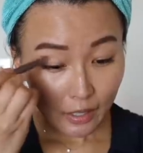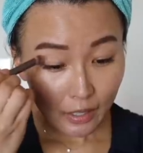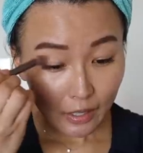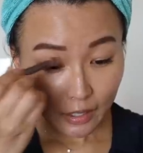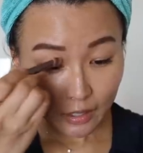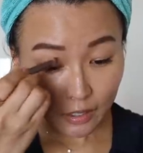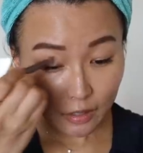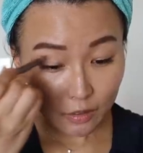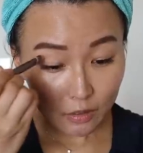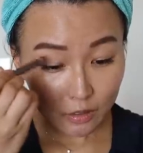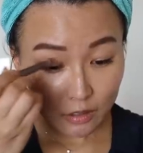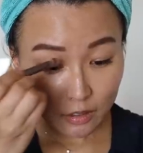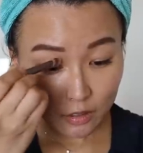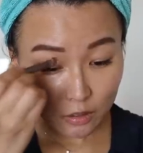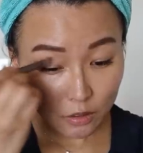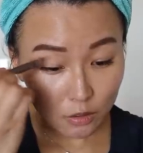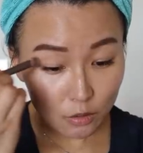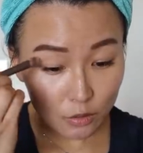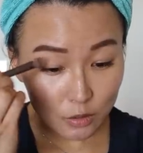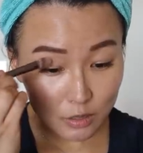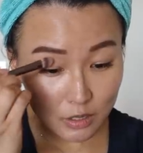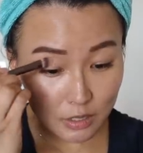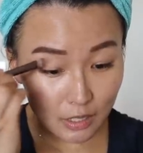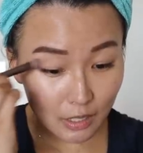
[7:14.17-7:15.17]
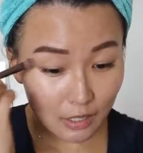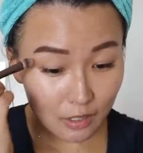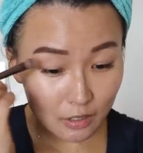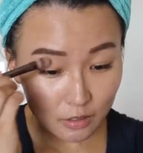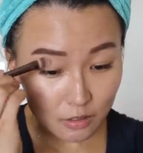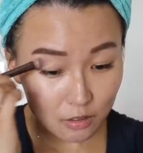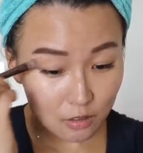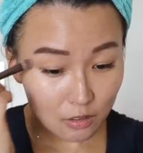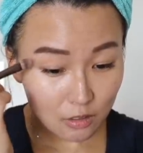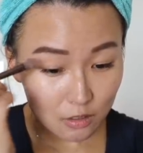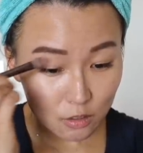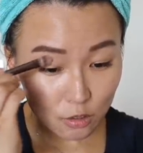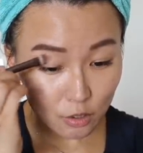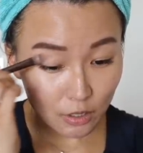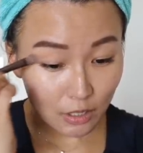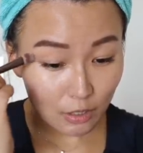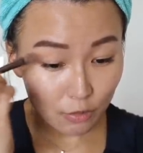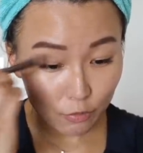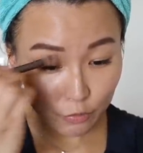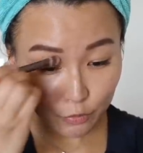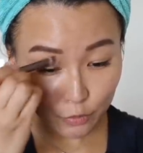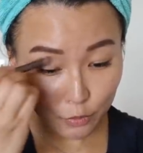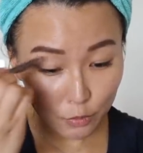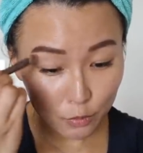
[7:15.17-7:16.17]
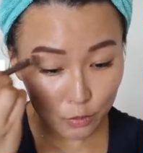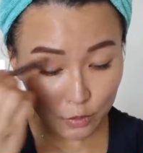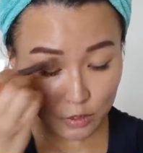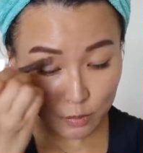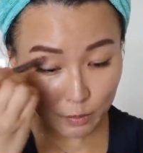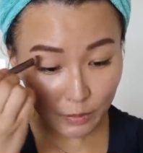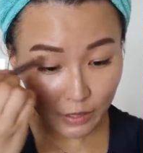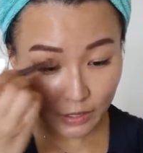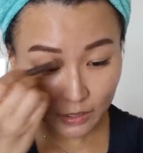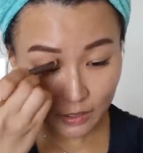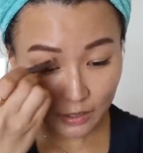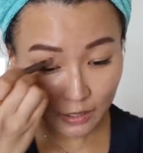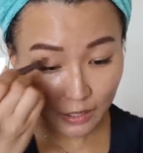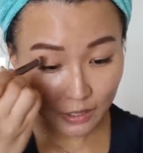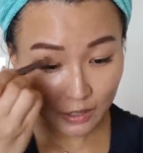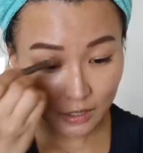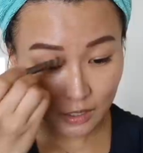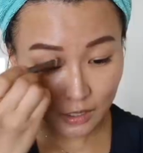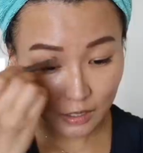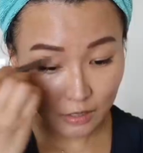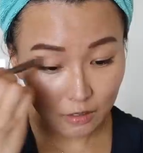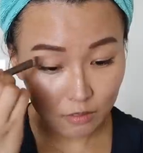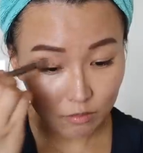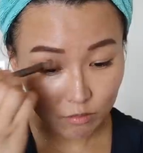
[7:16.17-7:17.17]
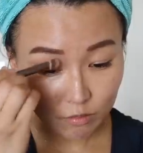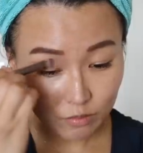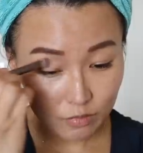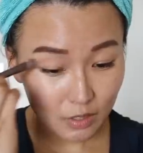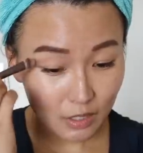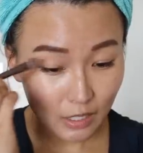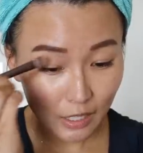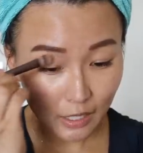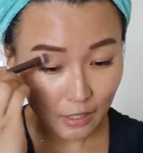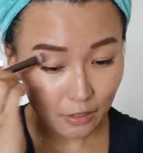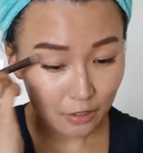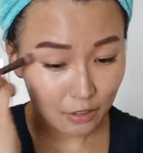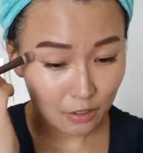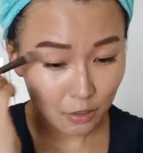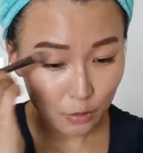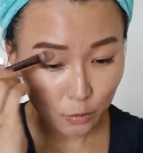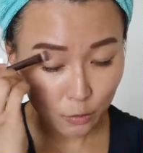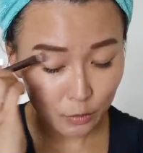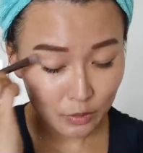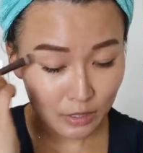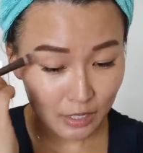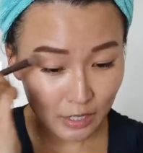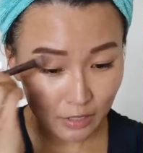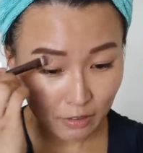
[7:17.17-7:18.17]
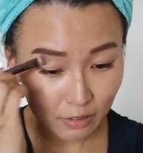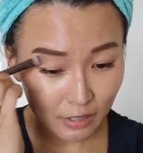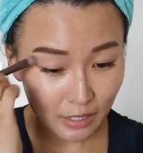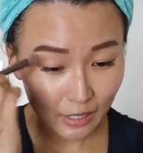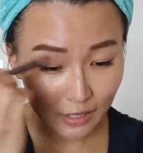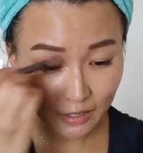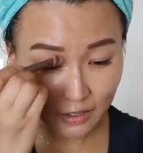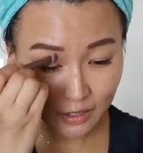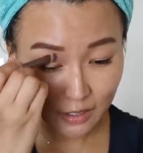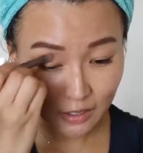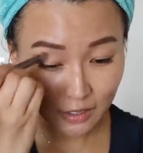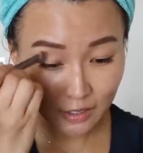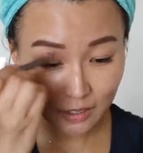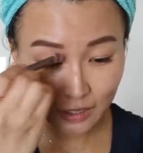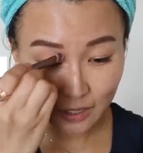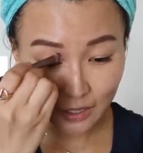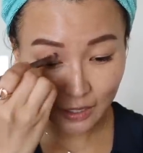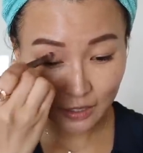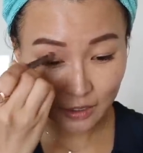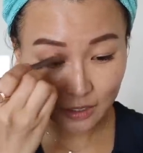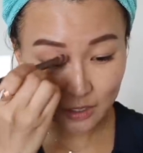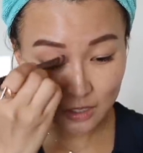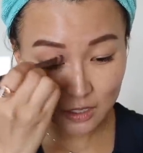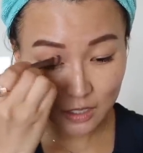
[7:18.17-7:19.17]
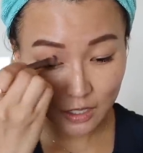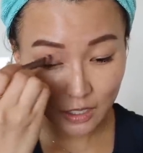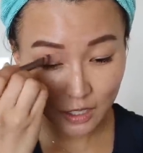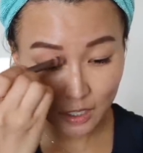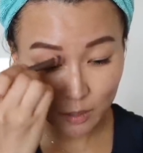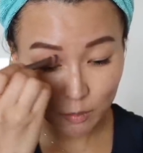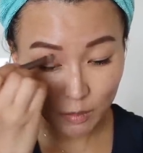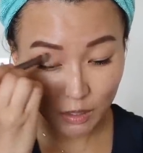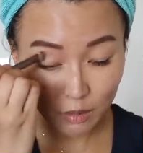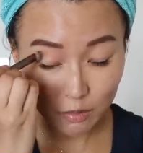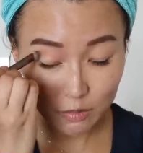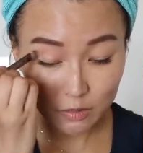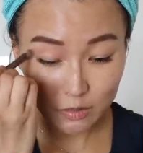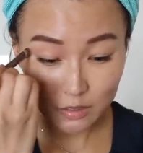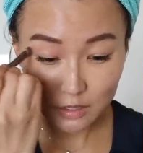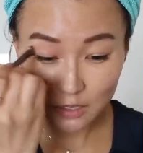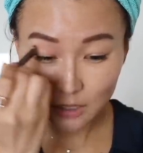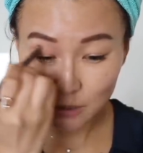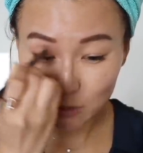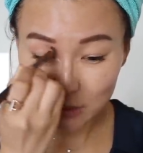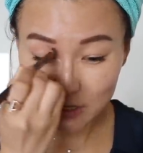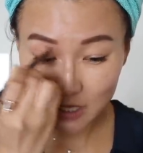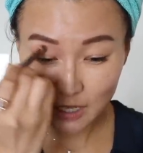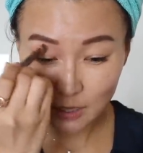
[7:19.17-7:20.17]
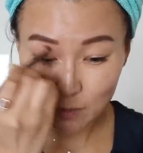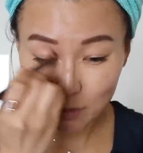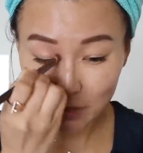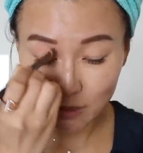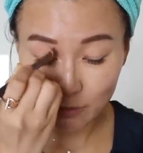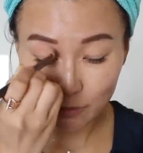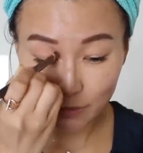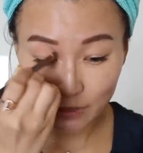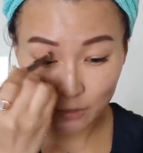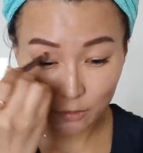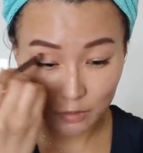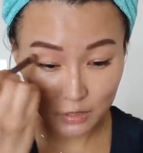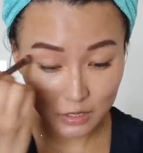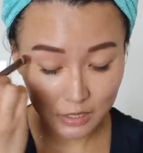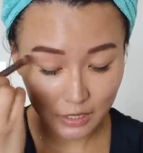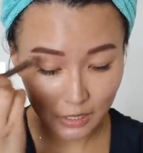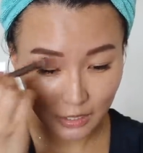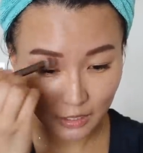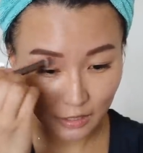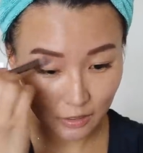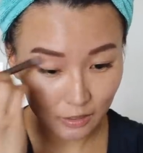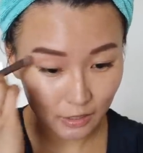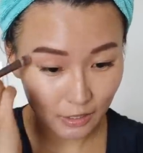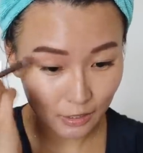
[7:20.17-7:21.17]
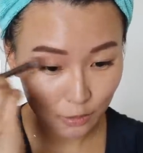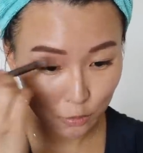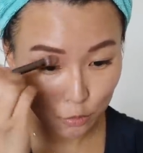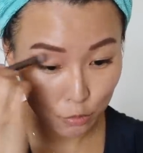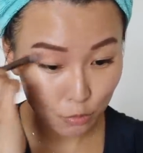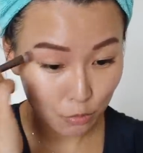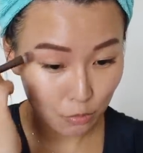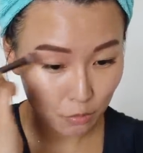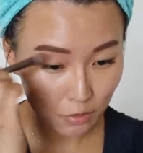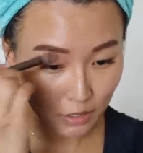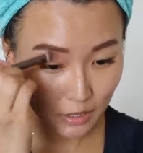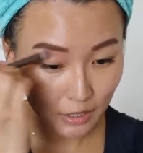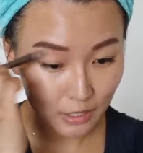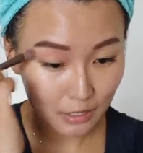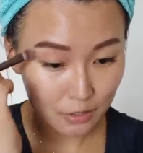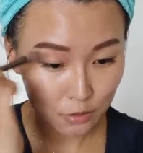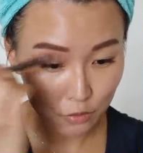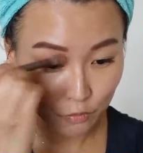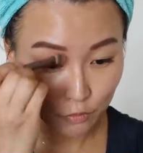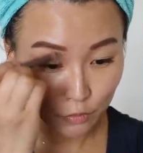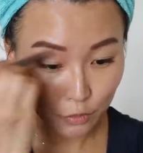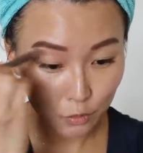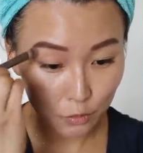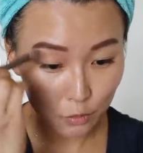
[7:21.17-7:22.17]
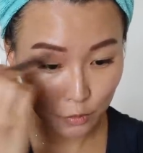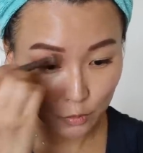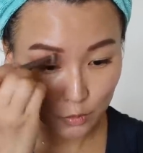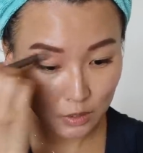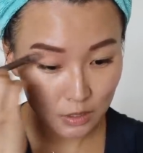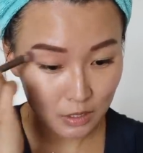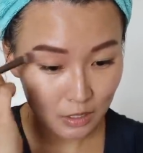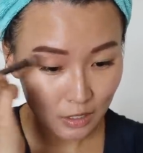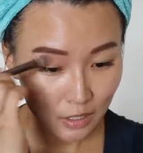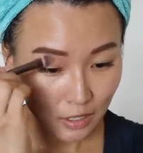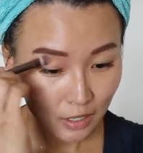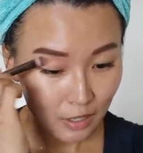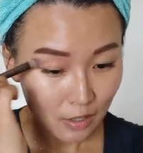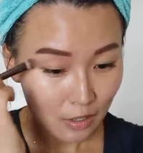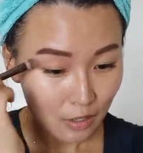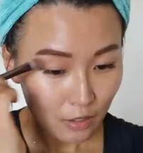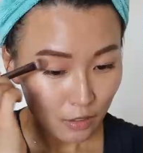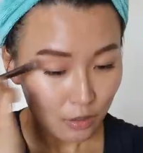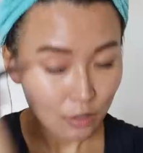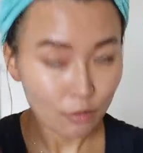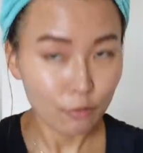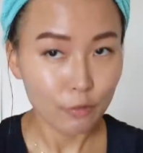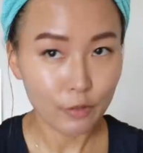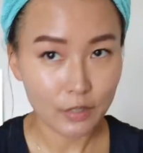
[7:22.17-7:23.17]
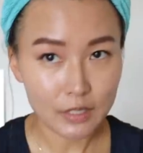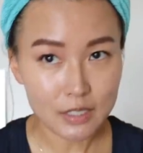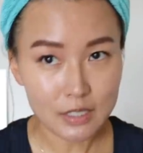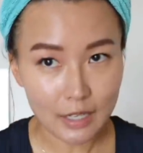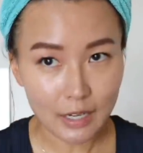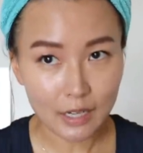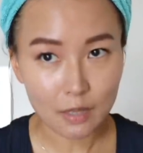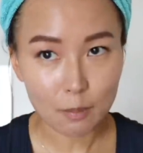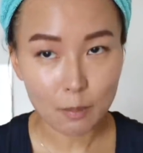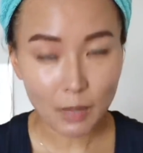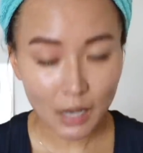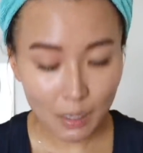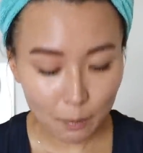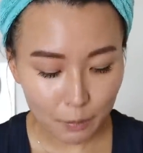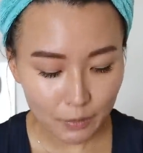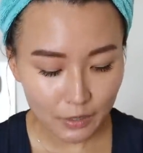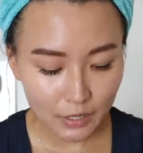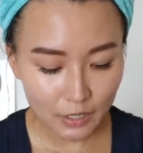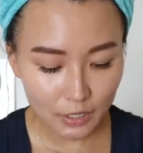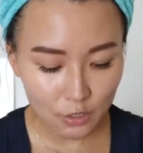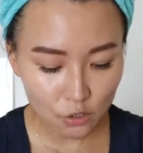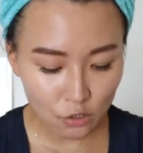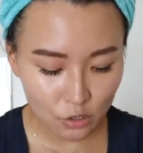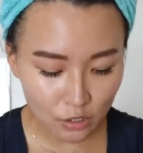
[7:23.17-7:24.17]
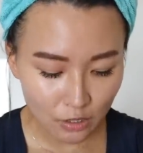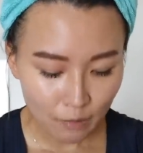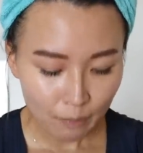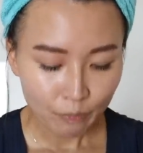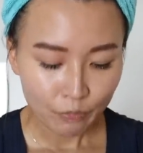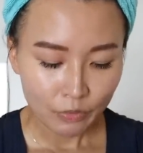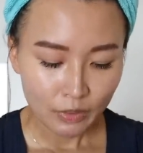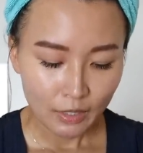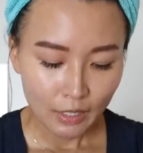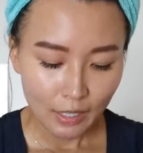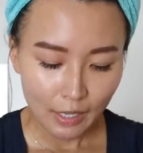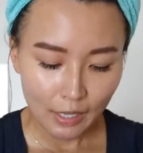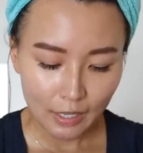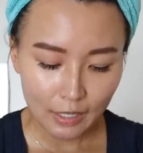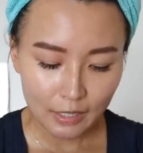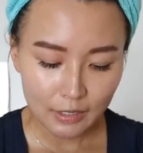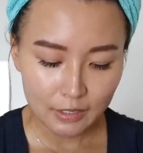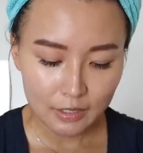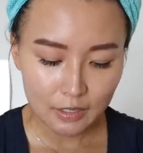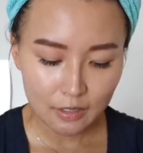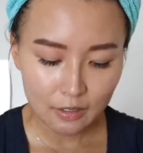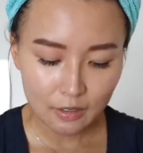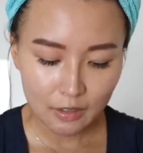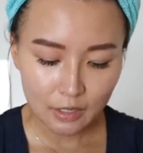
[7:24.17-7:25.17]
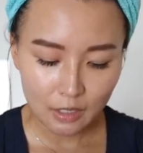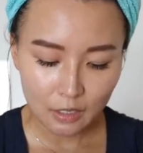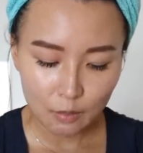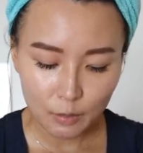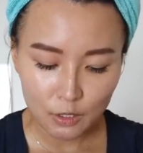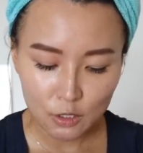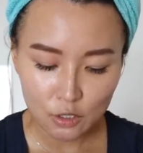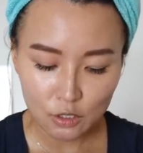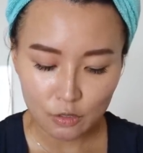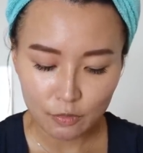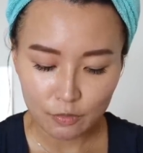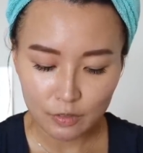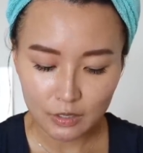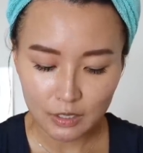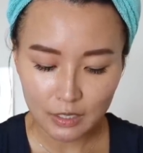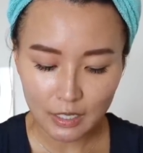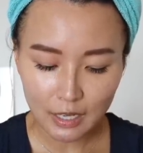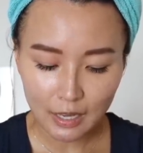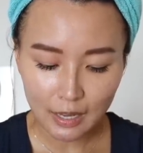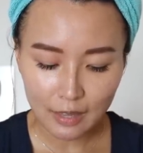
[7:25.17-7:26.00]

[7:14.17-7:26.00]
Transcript: It, you know, started to get views, but nothing out of the ordinary. I think at the time I was happy if I was getting like 2,000-3,000 views the first day I published, and I didn't think much of it.